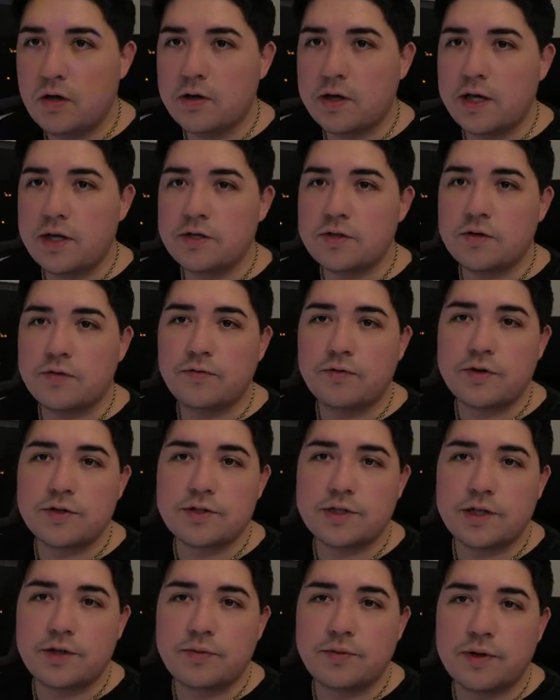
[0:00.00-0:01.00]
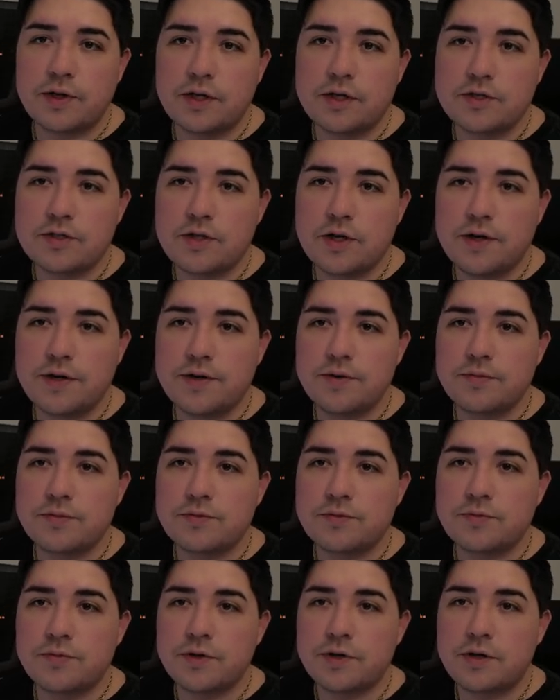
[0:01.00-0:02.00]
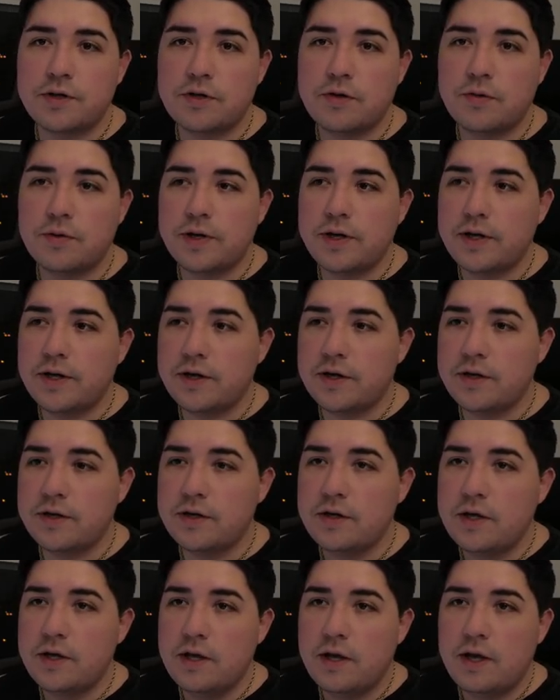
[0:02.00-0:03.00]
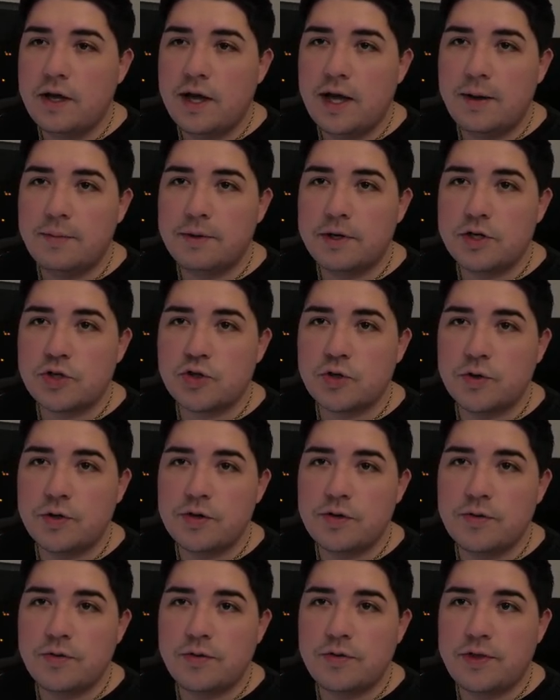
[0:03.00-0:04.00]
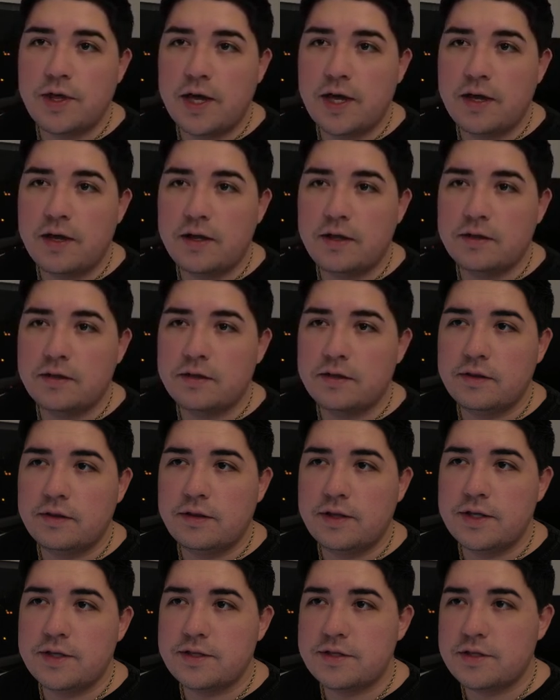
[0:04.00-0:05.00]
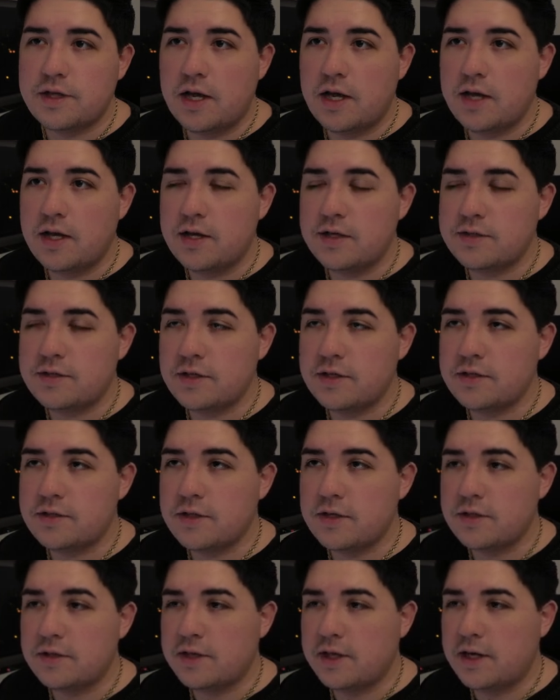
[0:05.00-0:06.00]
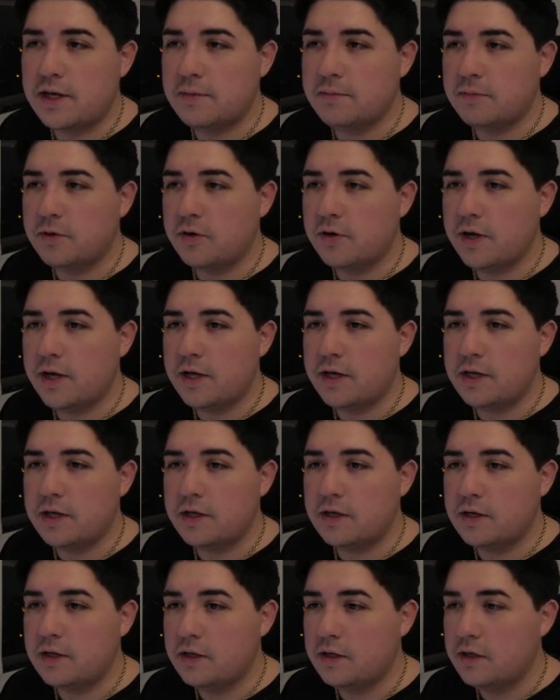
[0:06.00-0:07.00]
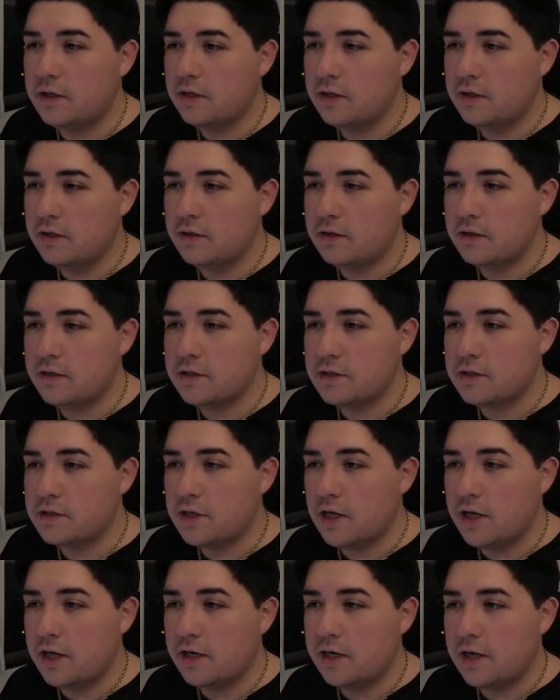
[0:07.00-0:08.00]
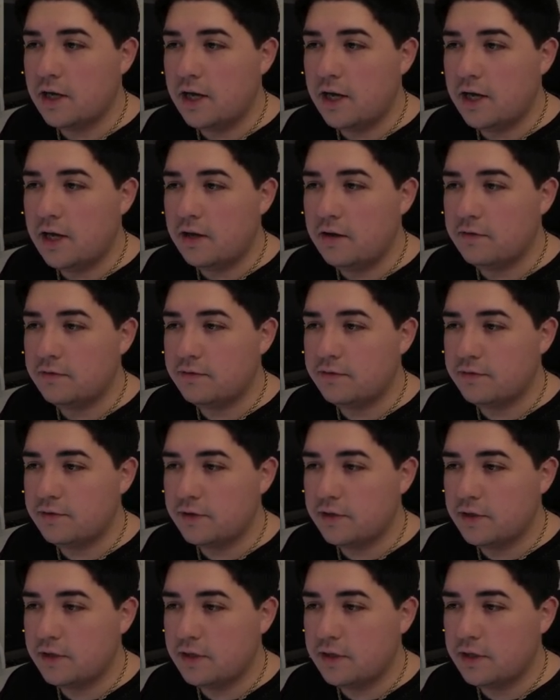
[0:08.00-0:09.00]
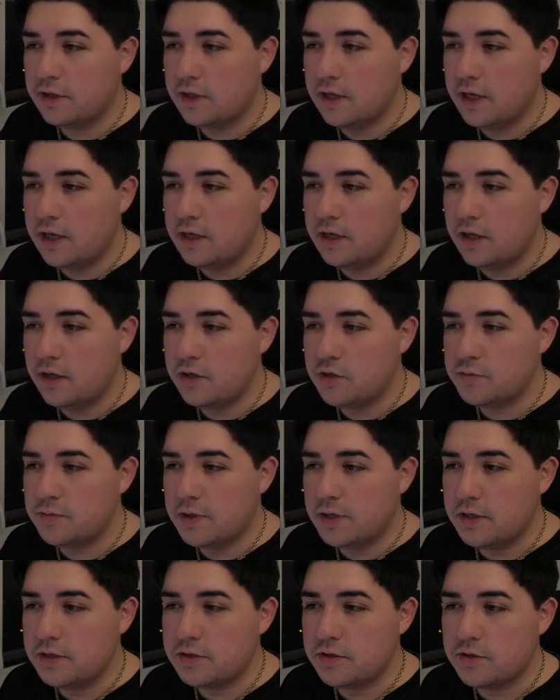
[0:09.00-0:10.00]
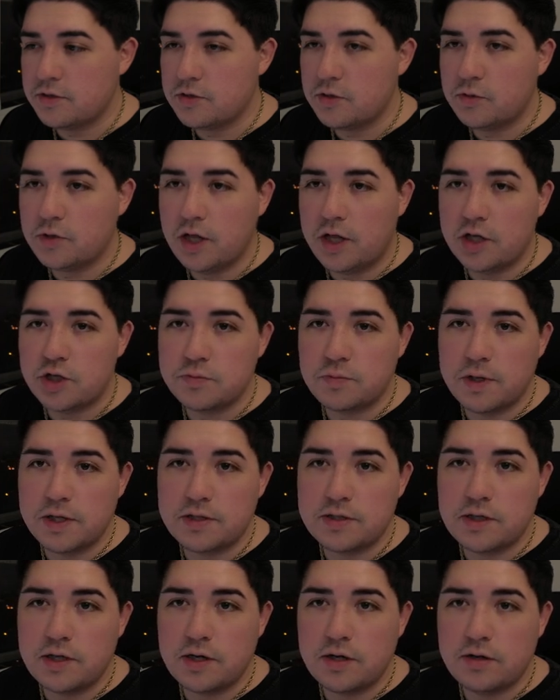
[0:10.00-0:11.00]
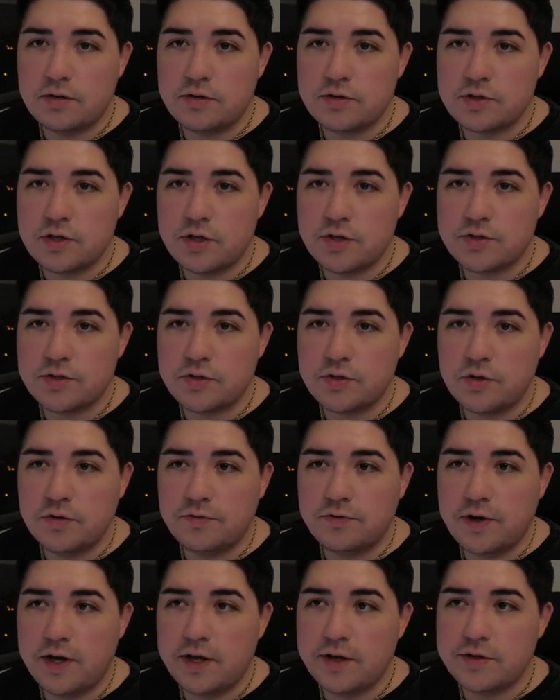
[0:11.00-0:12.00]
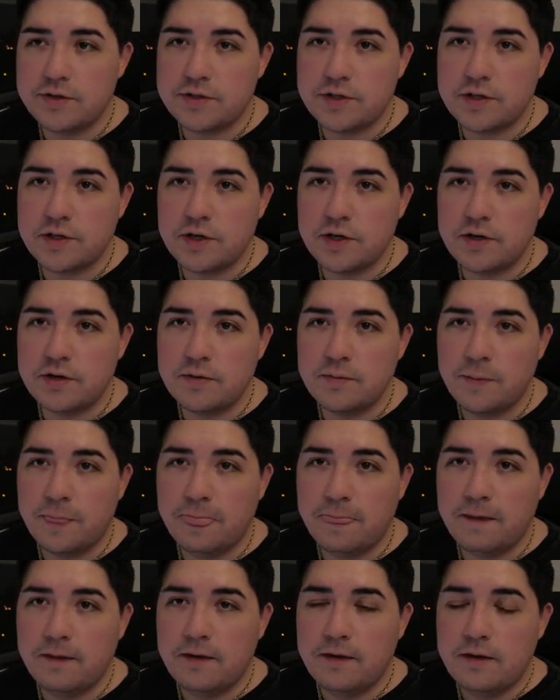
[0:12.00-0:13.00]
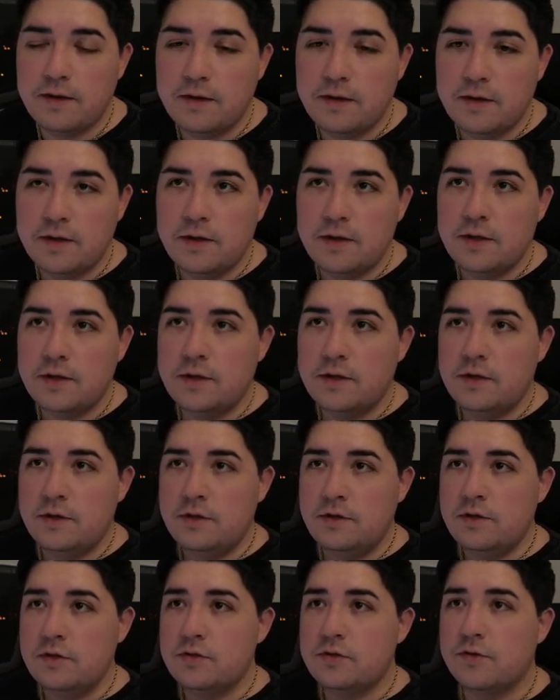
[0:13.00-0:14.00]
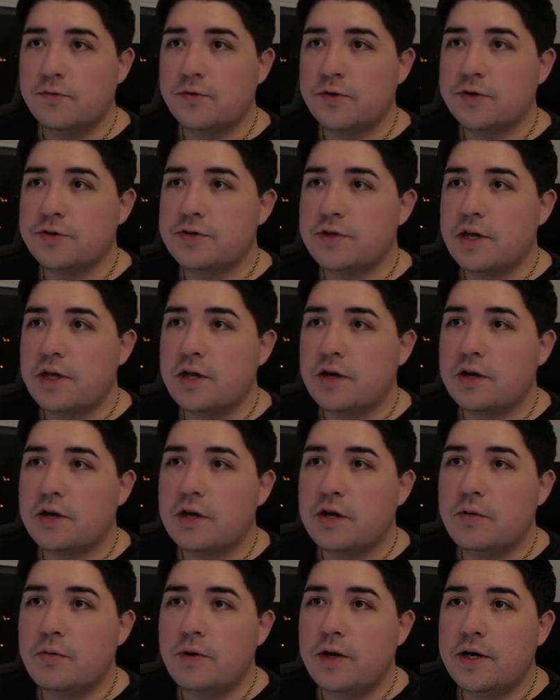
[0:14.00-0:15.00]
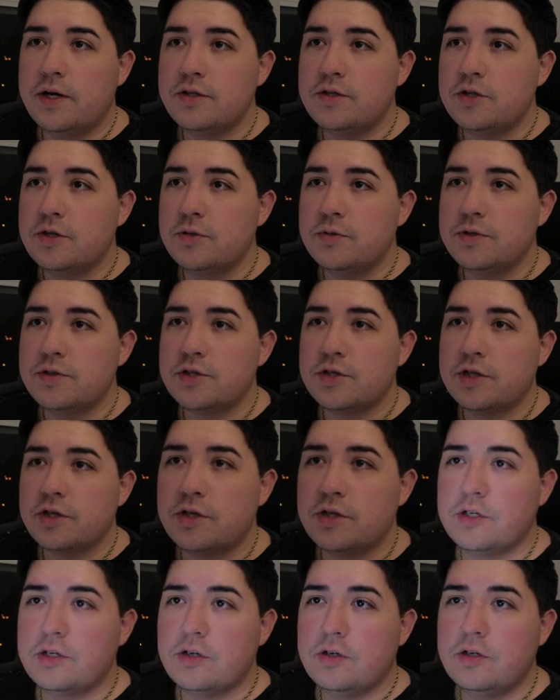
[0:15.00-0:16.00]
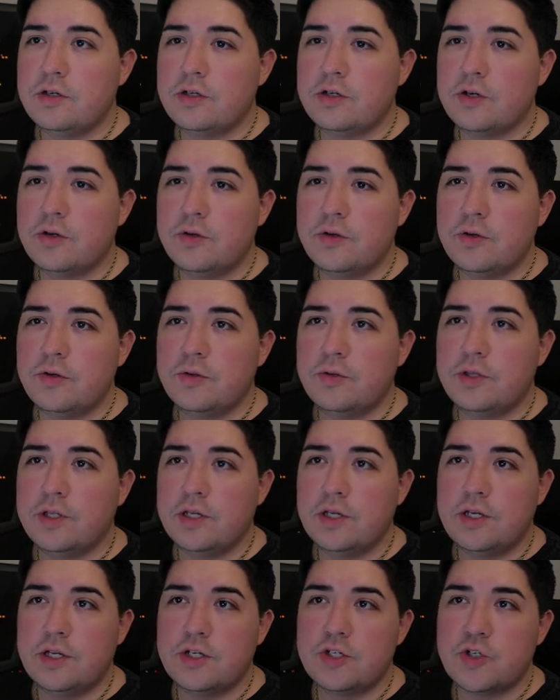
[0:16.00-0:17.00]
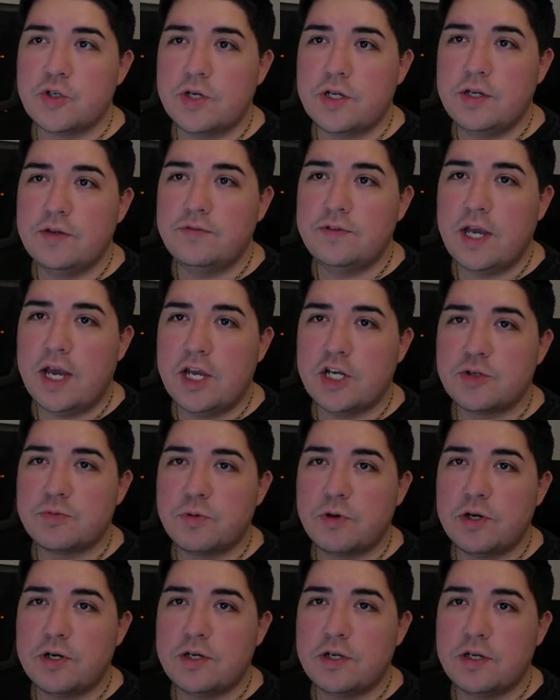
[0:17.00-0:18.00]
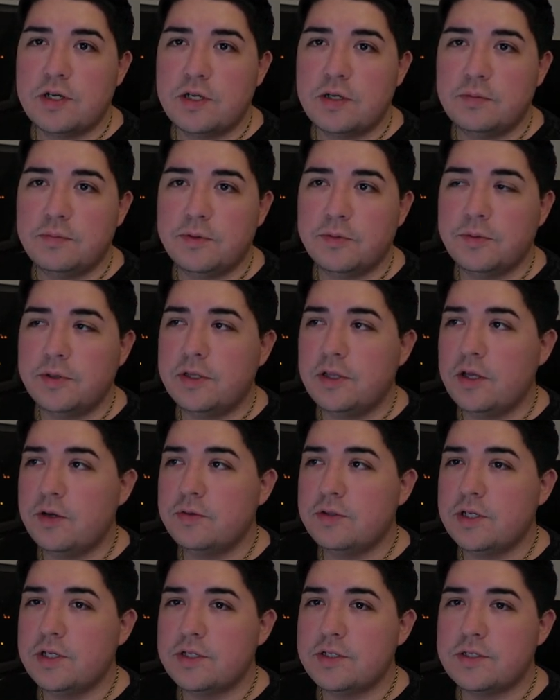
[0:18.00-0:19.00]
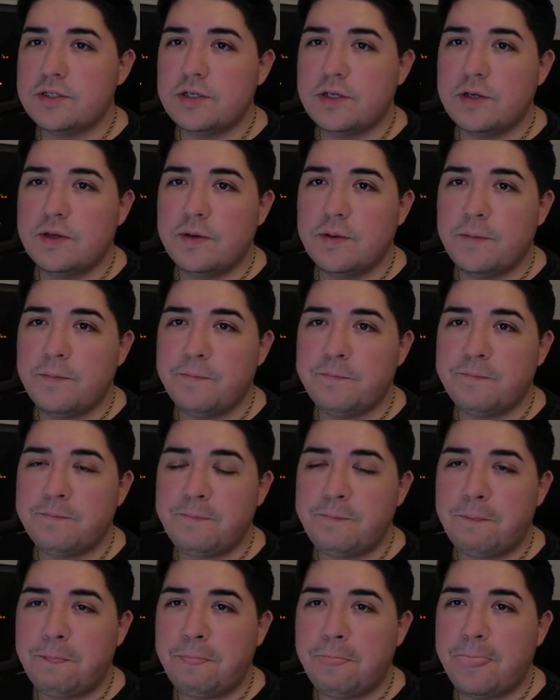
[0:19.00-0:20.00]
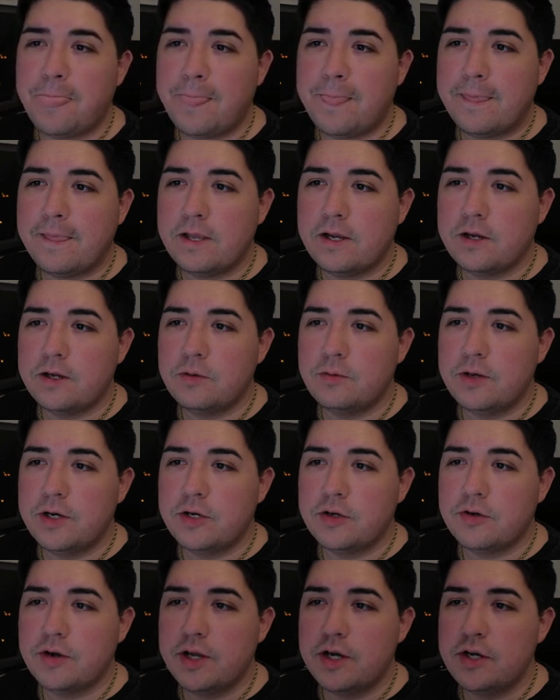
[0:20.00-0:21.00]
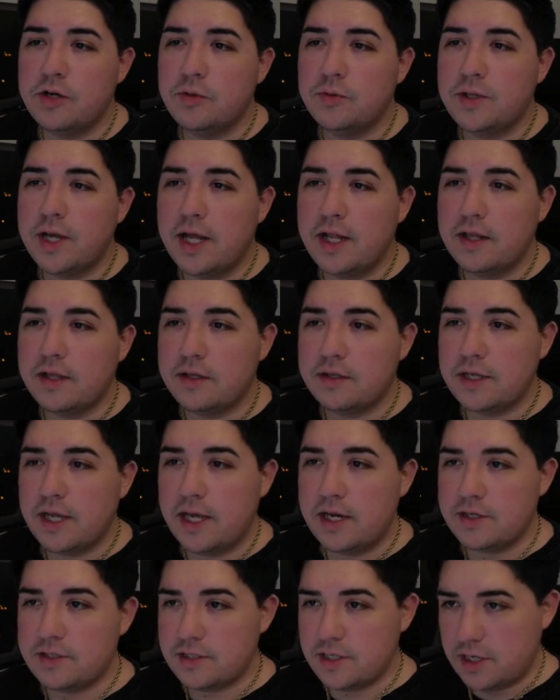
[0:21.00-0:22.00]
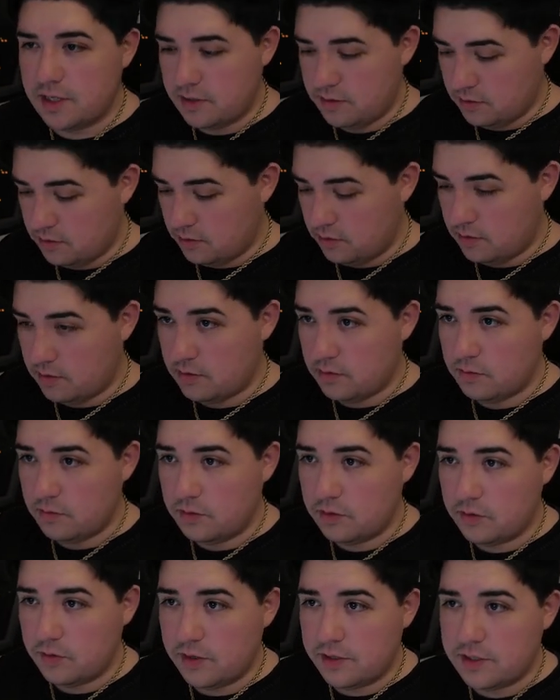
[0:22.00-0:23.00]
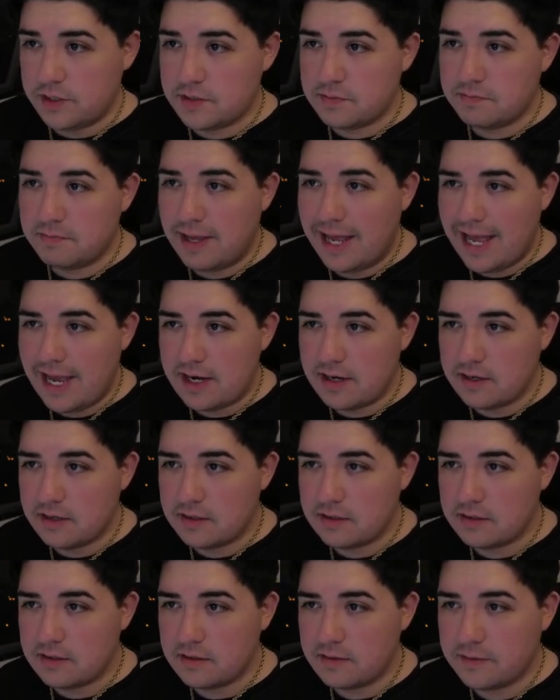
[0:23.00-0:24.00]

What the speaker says: Okay, so first thing we're going to start was we're going to go right here. I'm going to show you that this assistant that I'm creating does not have a knowledge base. So there's no knowledge base here. There's also no files in here. So first thing you're going to want to do is to go to the Trieve dashboard and reload this. You're going to want to create a new data set. We'll create this mine.